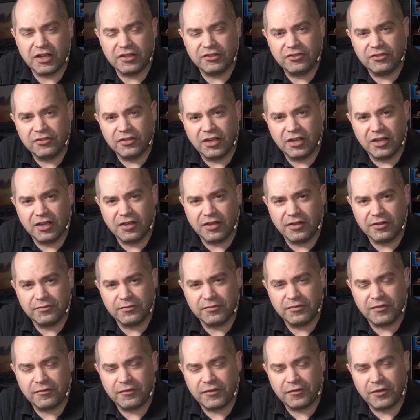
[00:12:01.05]
it.
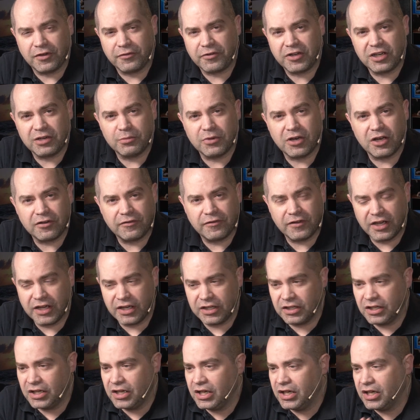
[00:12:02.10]
Feel free to modify
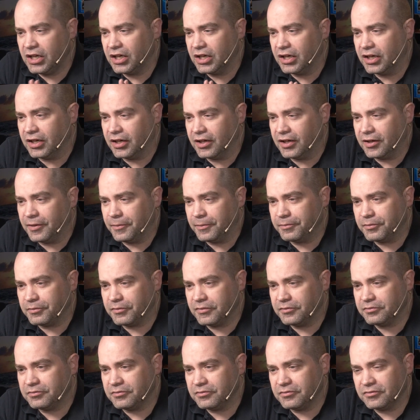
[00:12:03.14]
it. I'm
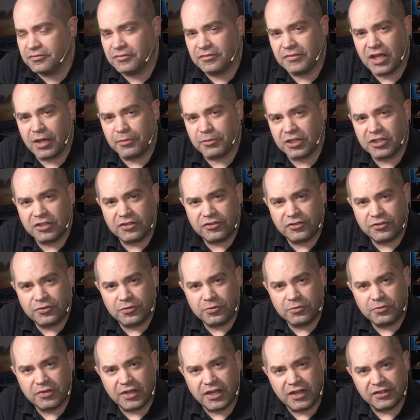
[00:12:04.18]
going to
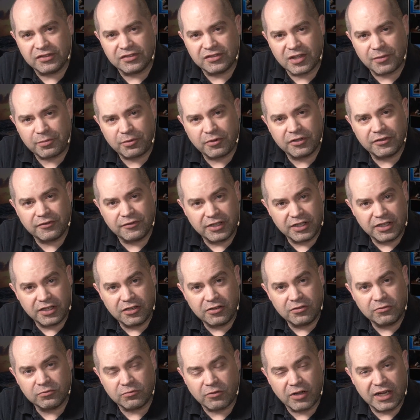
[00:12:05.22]
do a separate
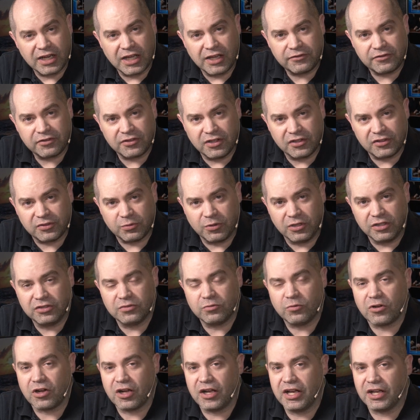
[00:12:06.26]
video right after this one
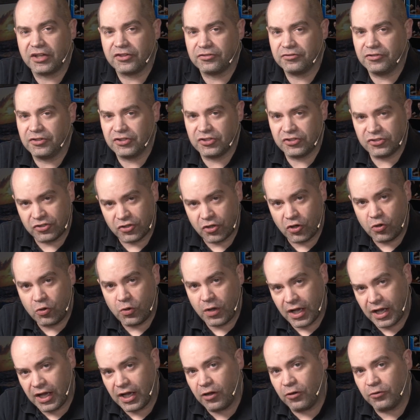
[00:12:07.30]
where I actually show
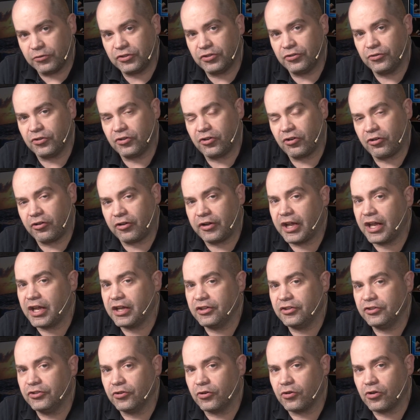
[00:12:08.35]
how to create
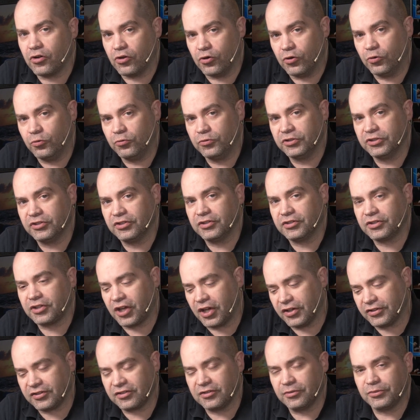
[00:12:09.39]
your own
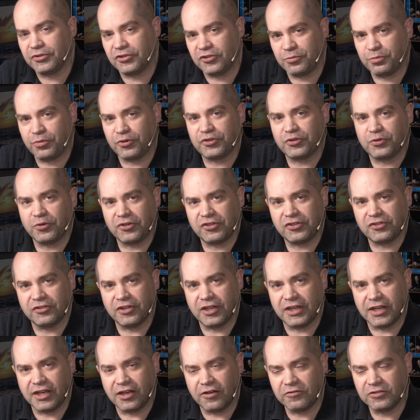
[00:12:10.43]
custom SuperSource
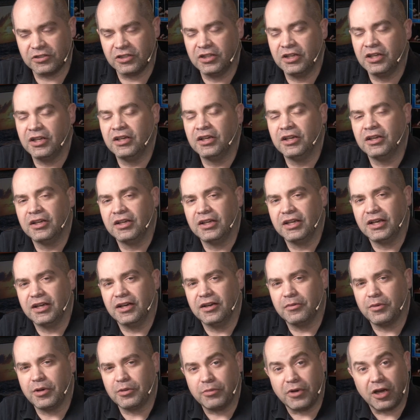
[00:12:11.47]
layout
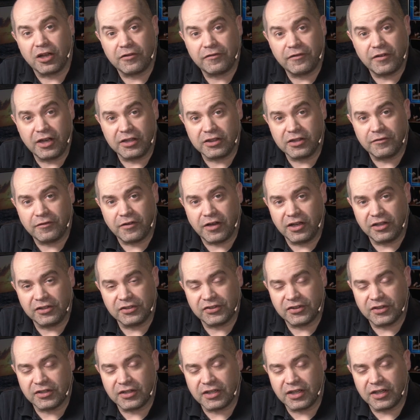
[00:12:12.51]
by modifying the
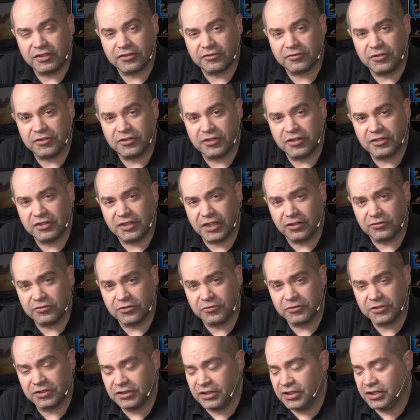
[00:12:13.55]
files that I include in the
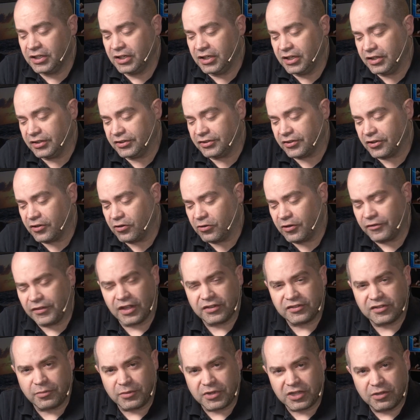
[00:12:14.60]
download. So if
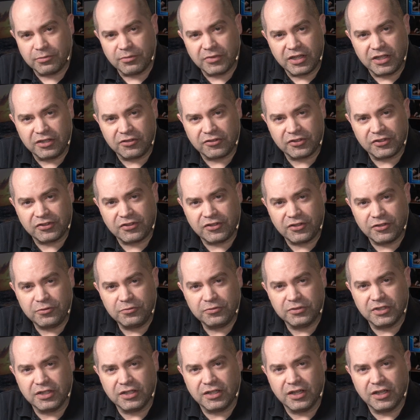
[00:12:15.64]
that's something that might interest you,